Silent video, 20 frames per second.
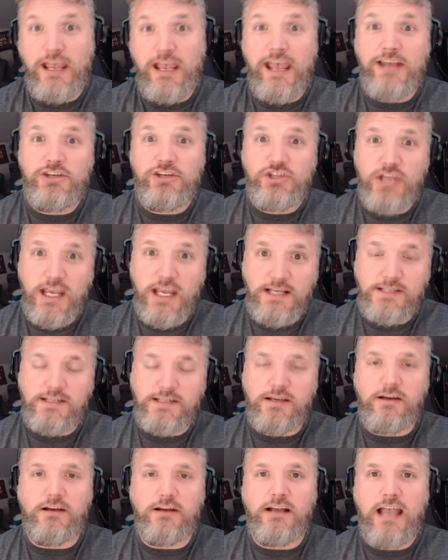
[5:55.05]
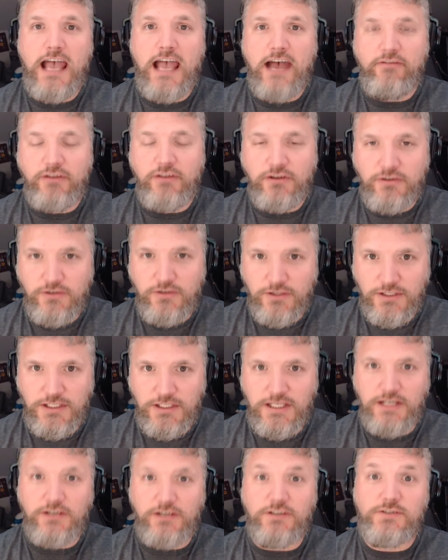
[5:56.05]
and Chase Young having good
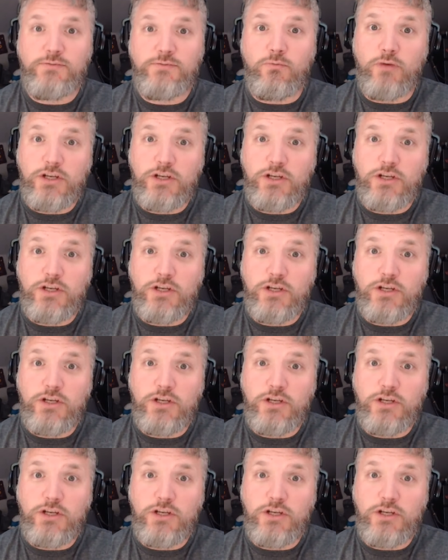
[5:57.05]
years.